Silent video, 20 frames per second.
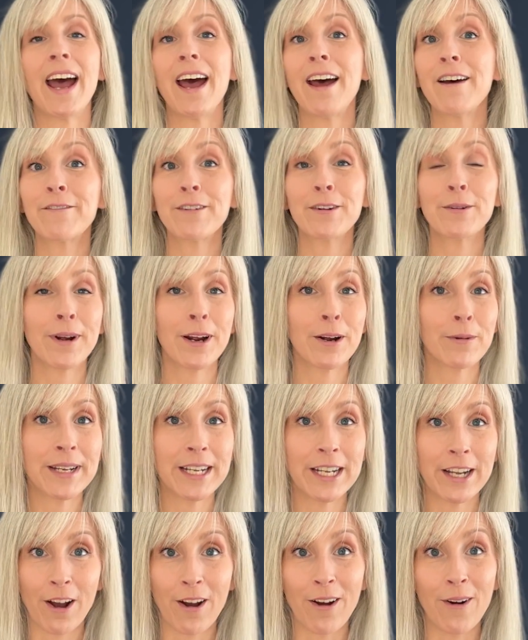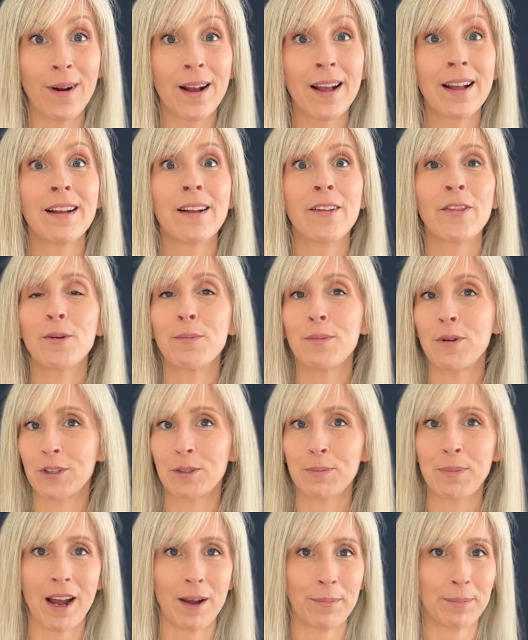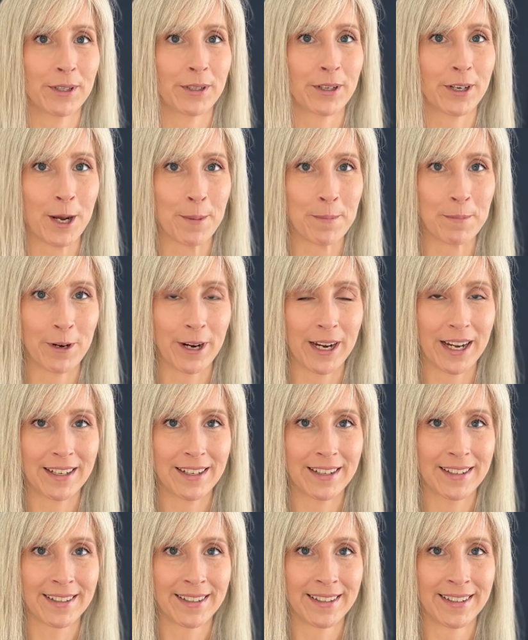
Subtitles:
everywhere we go, the most popular upgrade.